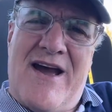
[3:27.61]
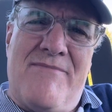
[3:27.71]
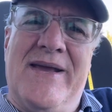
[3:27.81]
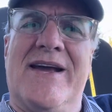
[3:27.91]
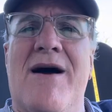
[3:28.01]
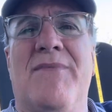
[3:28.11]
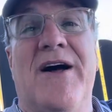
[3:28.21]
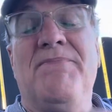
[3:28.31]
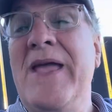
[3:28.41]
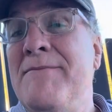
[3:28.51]
I mean, come
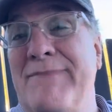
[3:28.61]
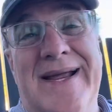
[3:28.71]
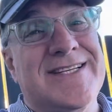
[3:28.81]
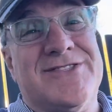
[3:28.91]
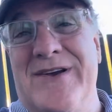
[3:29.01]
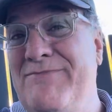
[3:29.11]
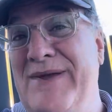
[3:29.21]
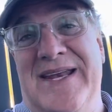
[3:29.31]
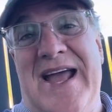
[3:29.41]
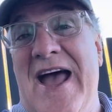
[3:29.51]
on, mainstream
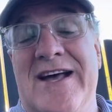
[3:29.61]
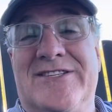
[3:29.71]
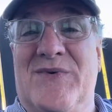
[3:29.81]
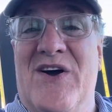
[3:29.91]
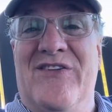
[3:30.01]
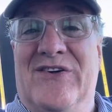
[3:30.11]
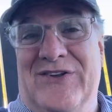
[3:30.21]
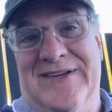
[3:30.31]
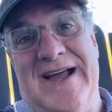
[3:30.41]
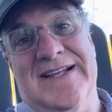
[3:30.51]
media, as we all know.
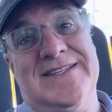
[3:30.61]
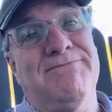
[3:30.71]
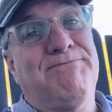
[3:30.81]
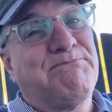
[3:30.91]
Look, guys,